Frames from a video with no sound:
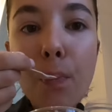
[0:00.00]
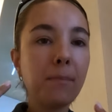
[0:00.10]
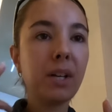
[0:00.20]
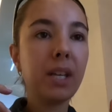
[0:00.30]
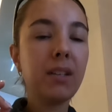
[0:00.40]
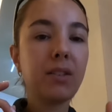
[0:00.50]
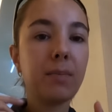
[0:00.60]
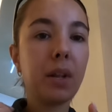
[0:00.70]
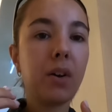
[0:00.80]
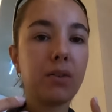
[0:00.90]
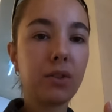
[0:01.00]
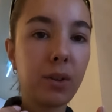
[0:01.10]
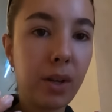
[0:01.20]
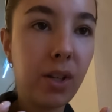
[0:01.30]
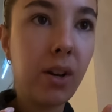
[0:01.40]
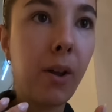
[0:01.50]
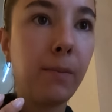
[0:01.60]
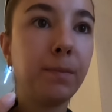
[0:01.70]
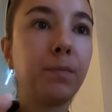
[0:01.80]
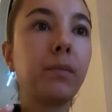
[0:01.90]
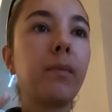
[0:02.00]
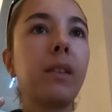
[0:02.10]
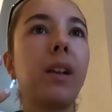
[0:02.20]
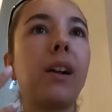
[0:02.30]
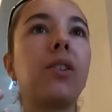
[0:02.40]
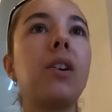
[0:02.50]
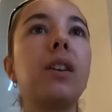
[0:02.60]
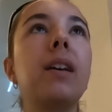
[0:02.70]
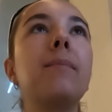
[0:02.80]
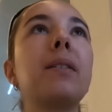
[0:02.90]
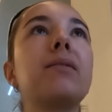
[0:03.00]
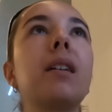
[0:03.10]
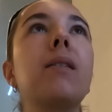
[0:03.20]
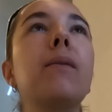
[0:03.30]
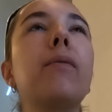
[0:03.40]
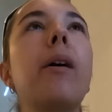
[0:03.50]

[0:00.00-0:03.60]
My ears are blocked, so I don't know. I can't hear myself.